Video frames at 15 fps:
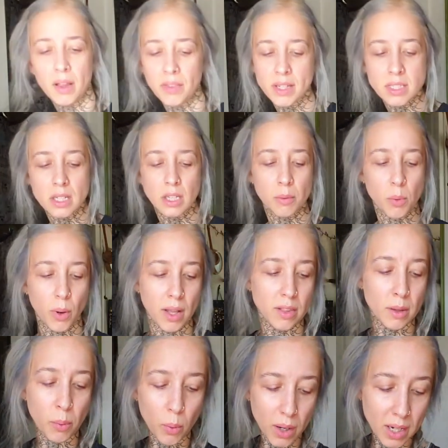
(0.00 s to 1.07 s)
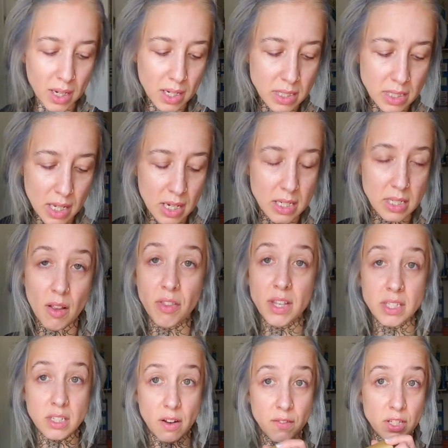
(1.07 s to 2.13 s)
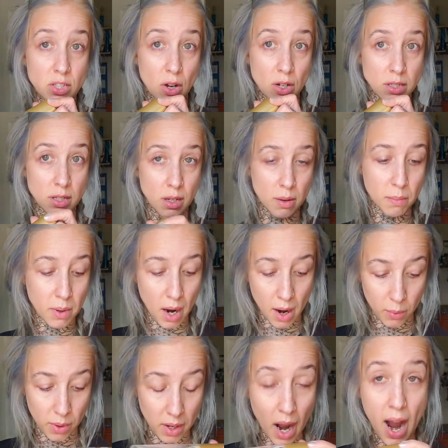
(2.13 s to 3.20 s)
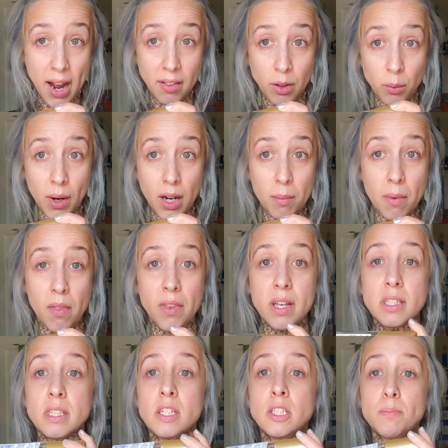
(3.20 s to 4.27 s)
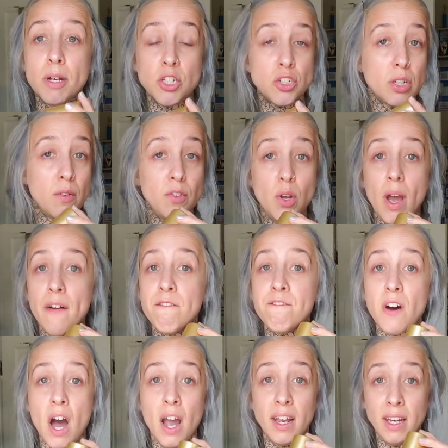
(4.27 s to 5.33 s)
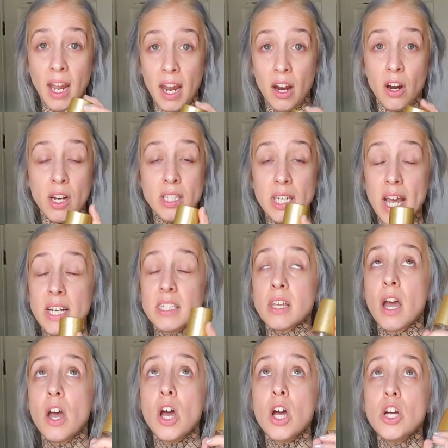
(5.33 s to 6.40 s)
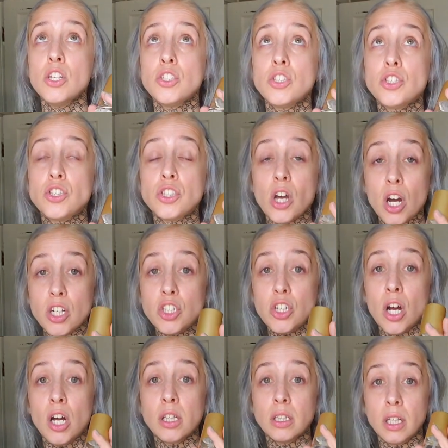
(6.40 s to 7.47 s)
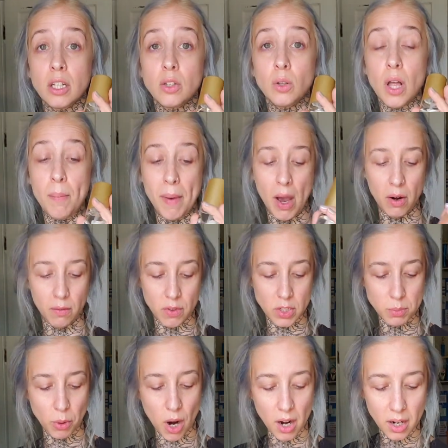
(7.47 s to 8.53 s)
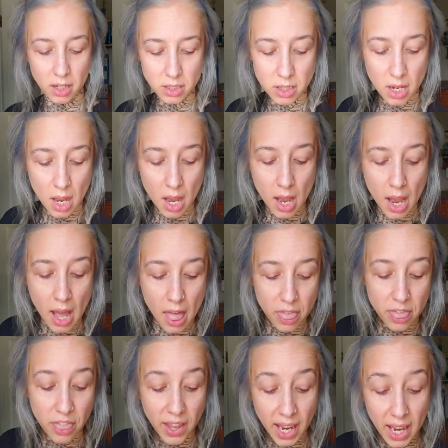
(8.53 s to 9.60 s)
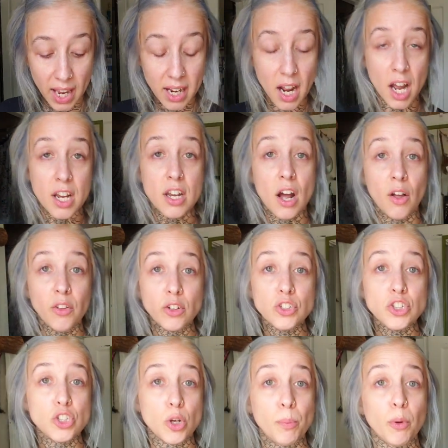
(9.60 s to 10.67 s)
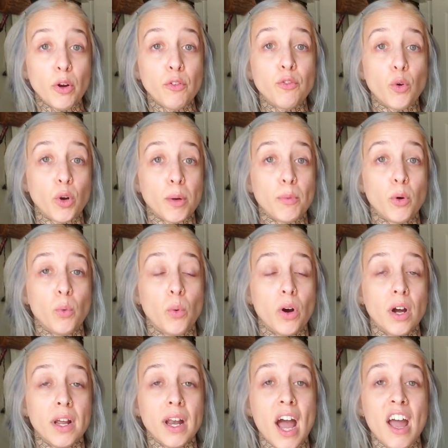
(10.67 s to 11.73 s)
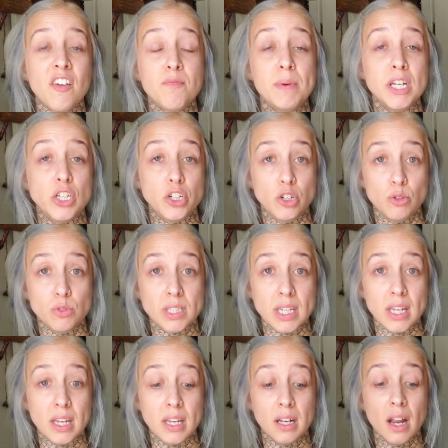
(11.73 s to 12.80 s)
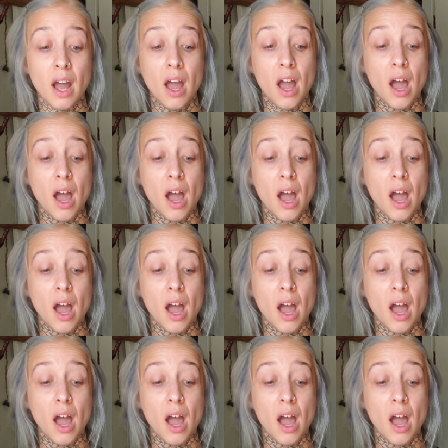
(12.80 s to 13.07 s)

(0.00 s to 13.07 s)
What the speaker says: that's not the point. The point is this stuff is awesome. I would highly recommend this, especially if you have fine hair. It takes such a little amount of this product. Then another super affordable one I've been using